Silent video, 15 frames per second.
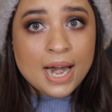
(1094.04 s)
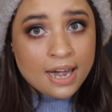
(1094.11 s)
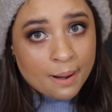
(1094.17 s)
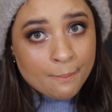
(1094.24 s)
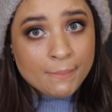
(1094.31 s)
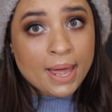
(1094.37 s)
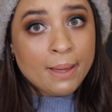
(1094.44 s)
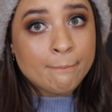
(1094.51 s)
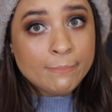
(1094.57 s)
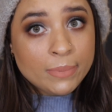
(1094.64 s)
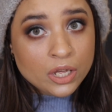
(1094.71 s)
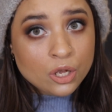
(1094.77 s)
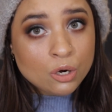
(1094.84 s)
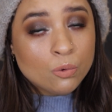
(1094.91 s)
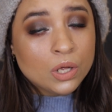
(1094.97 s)

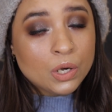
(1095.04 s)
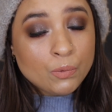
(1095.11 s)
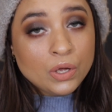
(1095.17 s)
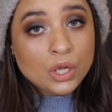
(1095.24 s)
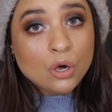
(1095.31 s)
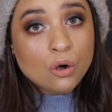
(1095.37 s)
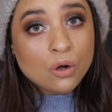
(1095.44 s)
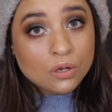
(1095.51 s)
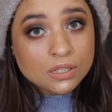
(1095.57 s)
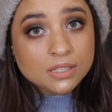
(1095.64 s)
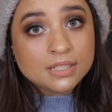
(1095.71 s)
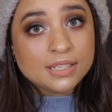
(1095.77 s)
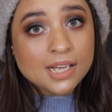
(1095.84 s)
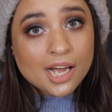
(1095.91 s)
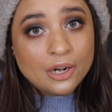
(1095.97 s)
remember when we all
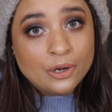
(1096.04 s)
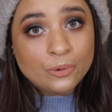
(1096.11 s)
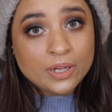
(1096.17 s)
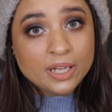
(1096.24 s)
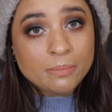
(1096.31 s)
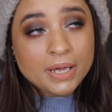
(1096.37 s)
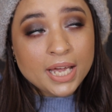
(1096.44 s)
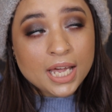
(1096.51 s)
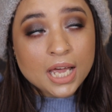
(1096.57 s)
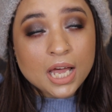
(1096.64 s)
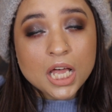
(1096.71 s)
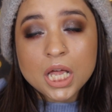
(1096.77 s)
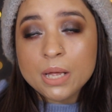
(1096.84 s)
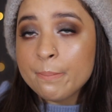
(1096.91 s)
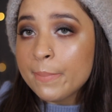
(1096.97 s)
start doing
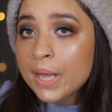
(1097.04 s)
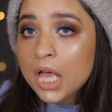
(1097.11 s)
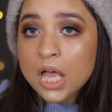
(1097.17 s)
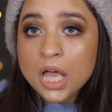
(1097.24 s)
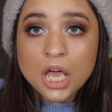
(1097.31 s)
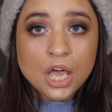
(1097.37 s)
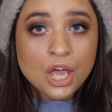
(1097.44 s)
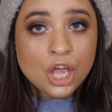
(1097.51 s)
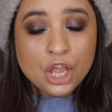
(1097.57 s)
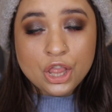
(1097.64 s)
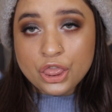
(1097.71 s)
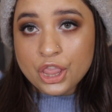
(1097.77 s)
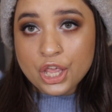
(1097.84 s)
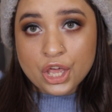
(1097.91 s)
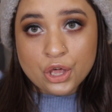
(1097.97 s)
makeup?
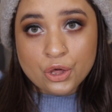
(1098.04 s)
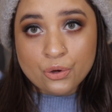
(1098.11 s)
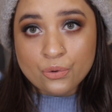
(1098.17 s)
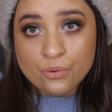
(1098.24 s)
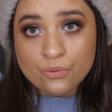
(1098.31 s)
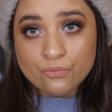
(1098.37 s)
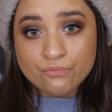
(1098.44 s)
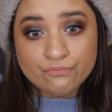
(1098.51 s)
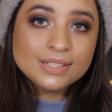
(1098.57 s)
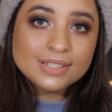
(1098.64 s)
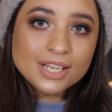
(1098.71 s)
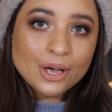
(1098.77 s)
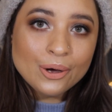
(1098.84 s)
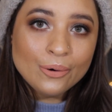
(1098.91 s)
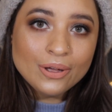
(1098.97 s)
No.
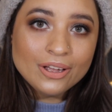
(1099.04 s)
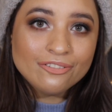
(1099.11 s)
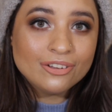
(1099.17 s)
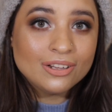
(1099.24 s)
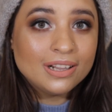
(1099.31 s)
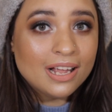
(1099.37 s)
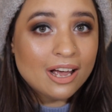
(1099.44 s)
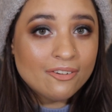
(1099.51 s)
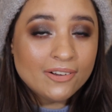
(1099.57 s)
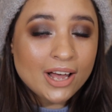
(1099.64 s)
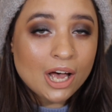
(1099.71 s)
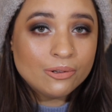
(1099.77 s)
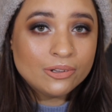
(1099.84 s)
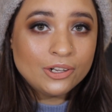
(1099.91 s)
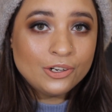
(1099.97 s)
So, if you love
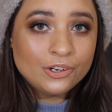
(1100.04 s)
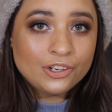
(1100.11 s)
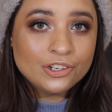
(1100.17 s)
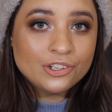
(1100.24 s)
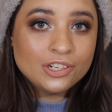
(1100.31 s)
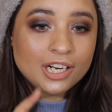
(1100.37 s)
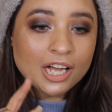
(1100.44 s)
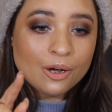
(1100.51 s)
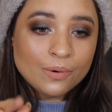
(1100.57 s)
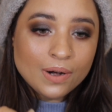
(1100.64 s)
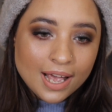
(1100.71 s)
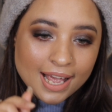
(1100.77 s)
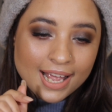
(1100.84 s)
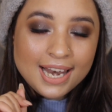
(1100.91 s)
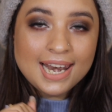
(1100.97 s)
how the look turned out,
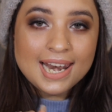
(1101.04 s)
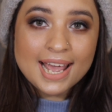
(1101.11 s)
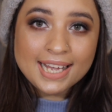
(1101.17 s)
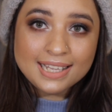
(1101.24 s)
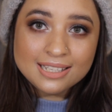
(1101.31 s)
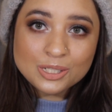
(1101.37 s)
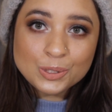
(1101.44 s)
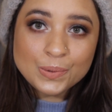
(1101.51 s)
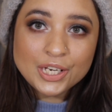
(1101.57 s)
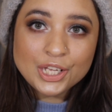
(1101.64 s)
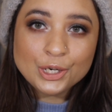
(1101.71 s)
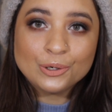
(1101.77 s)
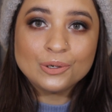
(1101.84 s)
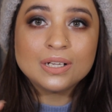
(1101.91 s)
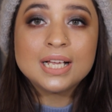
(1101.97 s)
like this
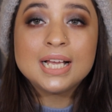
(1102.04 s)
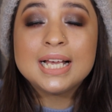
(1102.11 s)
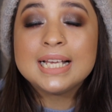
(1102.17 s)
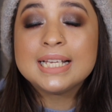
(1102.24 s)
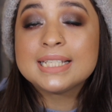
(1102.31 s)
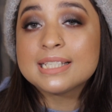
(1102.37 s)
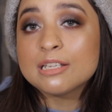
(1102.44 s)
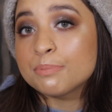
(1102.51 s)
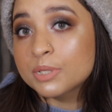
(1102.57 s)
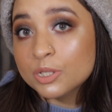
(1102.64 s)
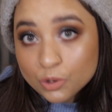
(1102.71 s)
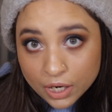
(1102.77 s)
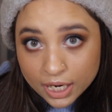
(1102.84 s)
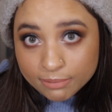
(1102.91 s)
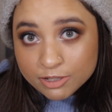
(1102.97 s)
video,
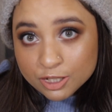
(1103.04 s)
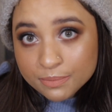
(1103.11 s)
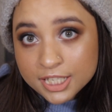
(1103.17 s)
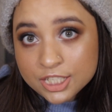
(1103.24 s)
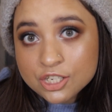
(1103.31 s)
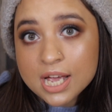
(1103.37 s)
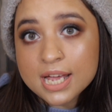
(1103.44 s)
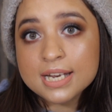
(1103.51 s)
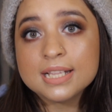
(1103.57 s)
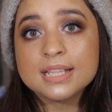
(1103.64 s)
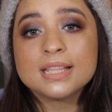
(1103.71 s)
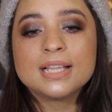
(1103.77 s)
subscribe to my channel